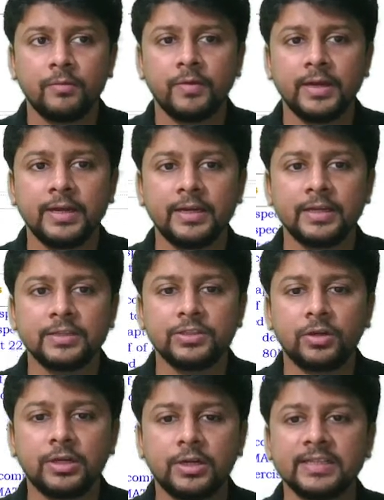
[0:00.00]
when it does
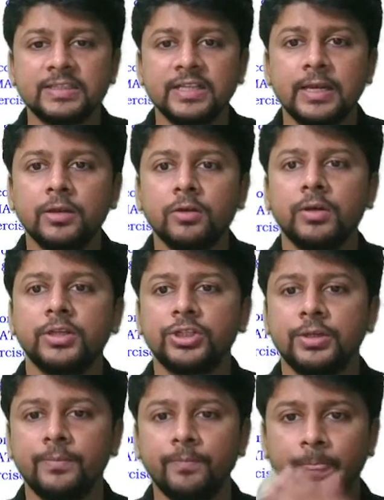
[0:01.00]
your tax
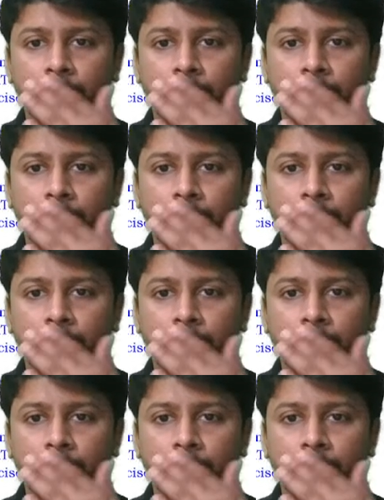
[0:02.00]
calculation,